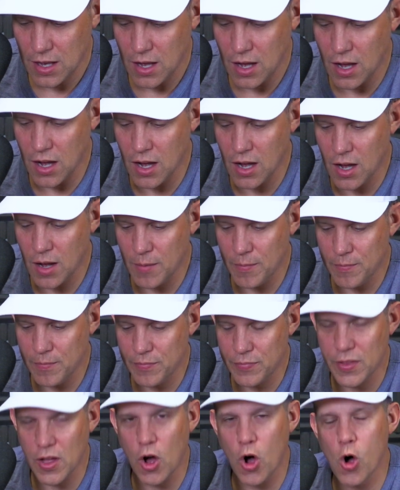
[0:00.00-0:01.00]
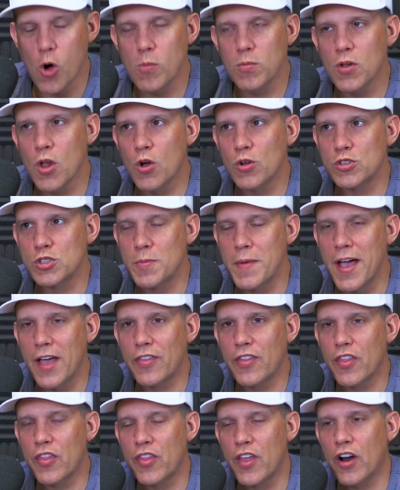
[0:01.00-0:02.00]
The home loans,
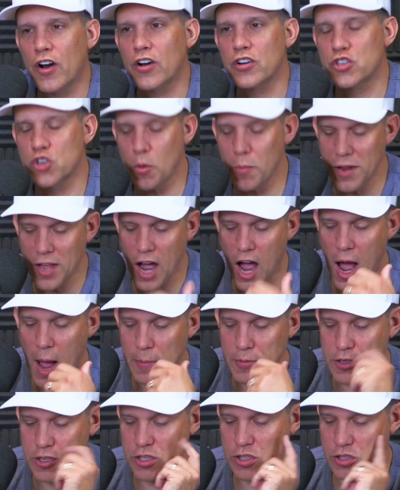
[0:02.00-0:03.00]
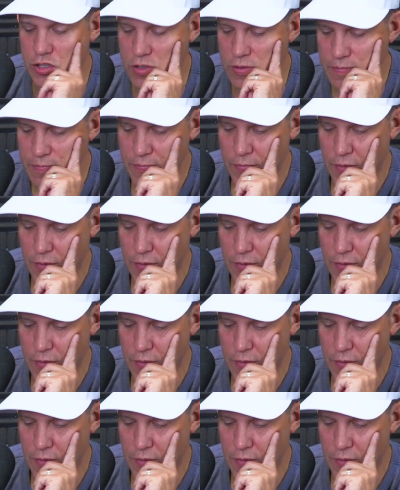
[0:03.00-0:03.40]
man, there are so many options